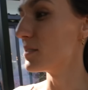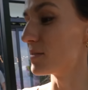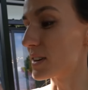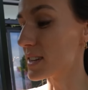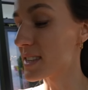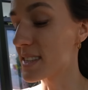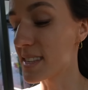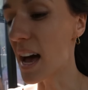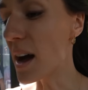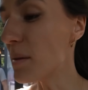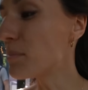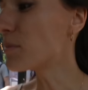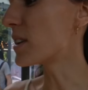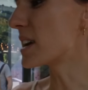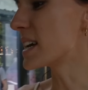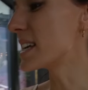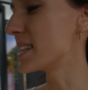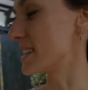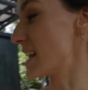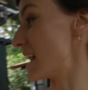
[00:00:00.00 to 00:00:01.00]
For some
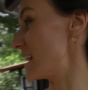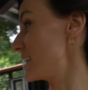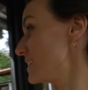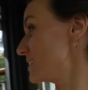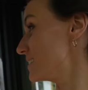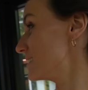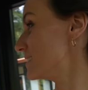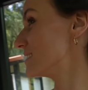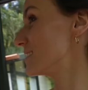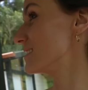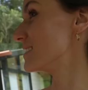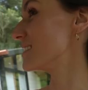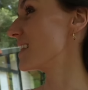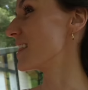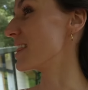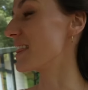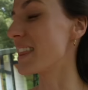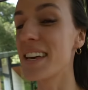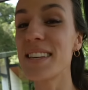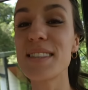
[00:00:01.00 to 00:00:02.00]
reason,
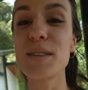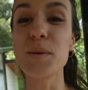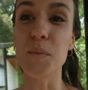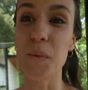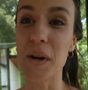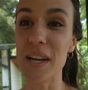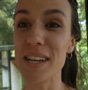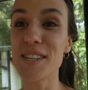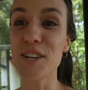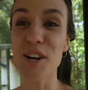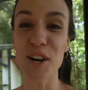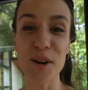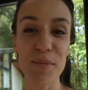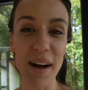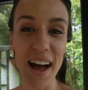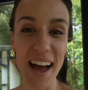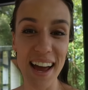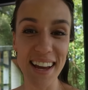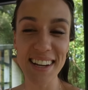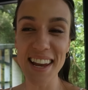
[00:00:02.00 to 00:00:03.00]
this wind
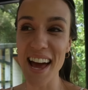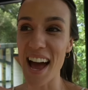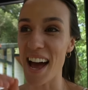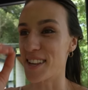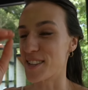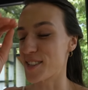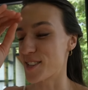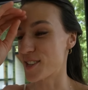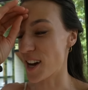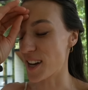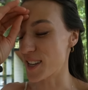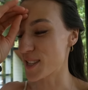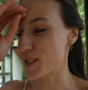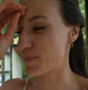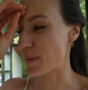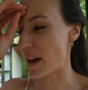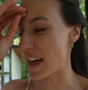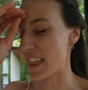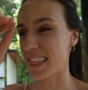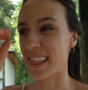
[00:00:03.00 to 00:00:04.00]
turbine has just
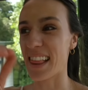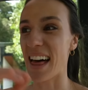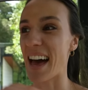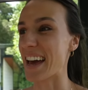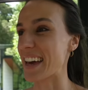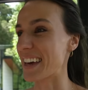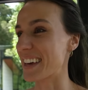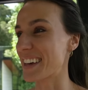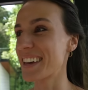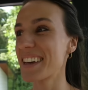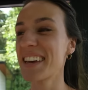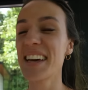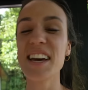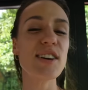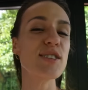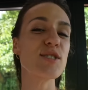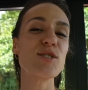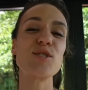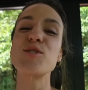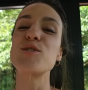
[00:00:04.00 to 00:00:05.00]
been like
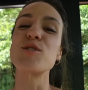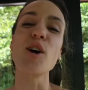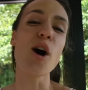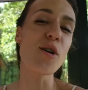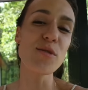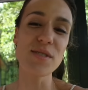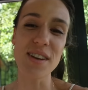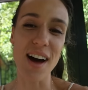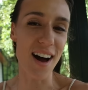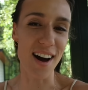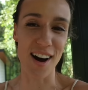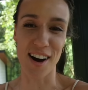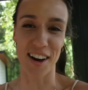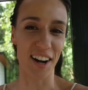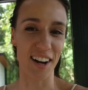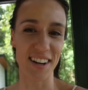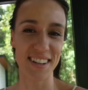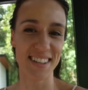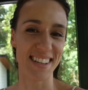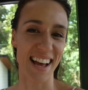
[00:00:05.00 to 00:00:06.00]
so not on
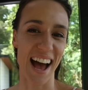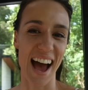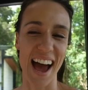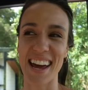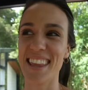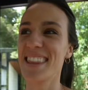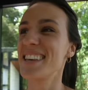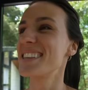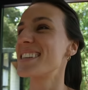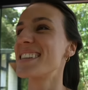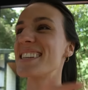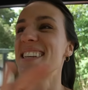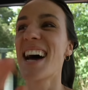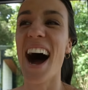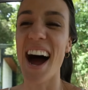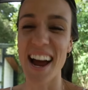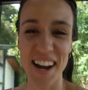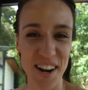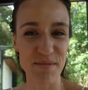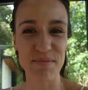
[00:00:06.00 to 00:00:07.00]
our side this
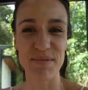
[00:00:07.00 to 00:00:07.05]
entire